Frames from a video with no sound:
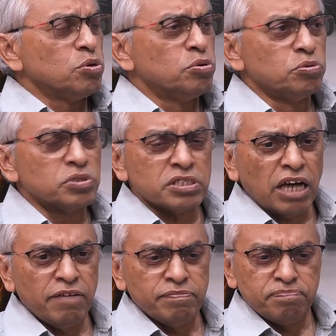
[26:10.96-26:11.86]
Who wouldn't
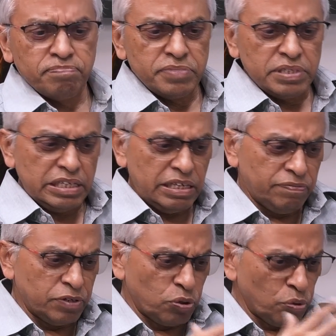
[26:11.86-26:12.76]
have
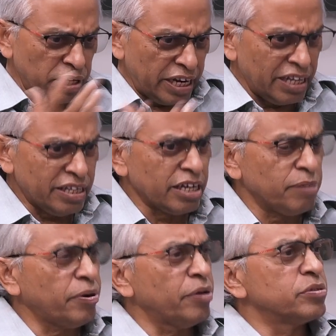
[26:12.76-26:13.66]
even known anything
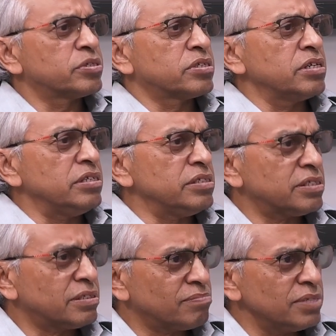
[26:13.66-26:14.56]
about,
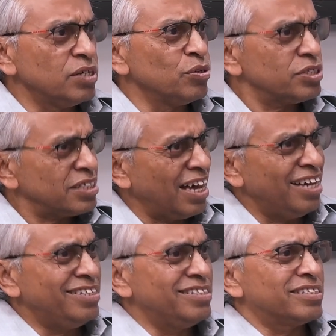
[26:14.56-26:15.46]

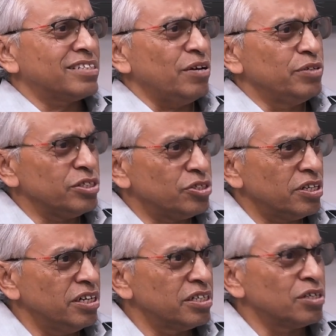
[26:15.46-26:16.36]
science, how it is
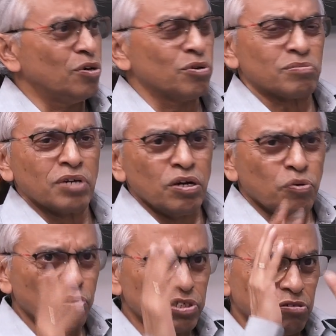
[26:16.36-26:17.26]
done, or
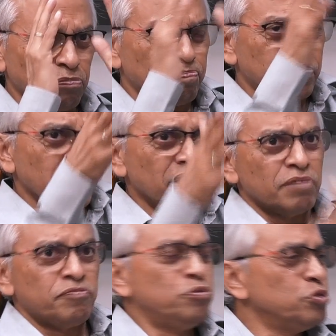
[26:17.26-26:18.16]
what the
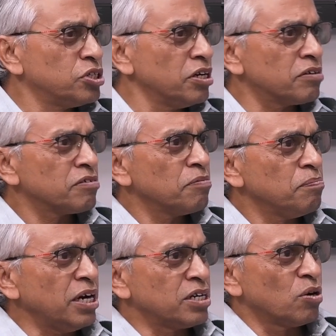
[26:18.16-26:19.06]
future
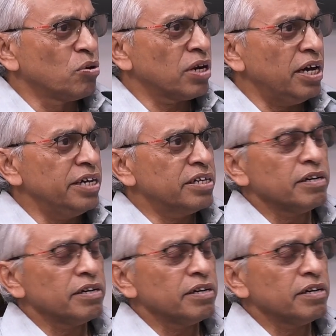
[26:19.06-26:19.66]
might look like.